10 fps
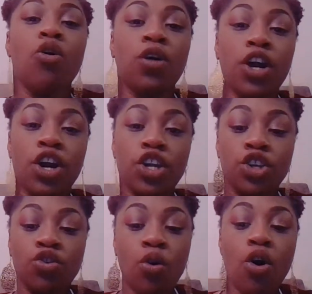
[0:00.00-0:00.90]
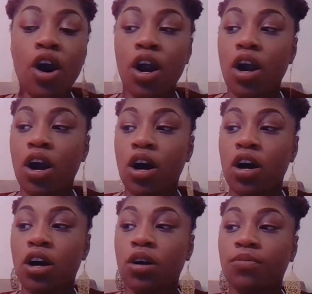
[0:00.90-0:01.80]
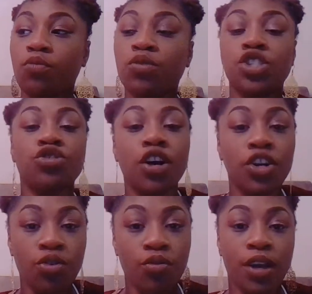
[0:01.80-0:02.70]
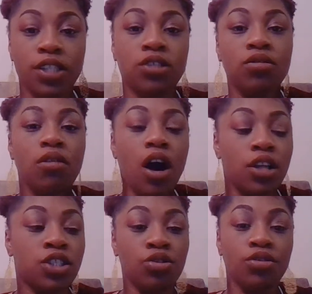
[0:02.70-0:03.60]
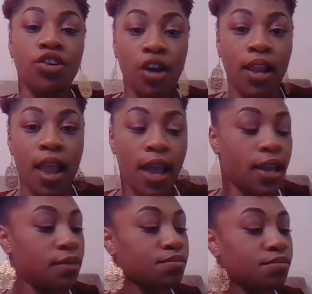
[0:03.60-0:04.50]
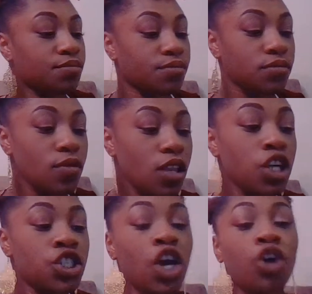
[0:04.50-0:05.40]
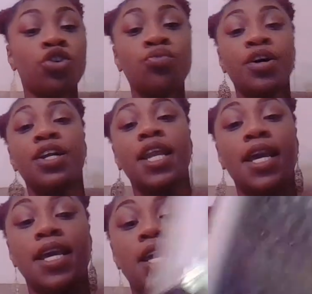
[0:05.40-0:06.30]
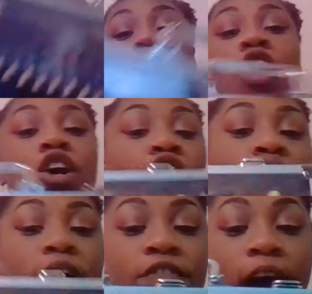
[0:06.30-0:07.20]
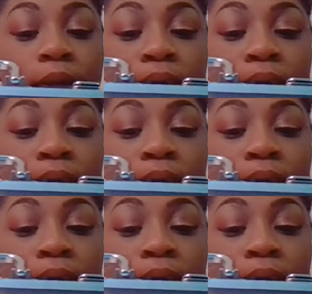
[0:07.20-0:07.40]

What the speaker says: or your what you're doing to your client. So you will need graphite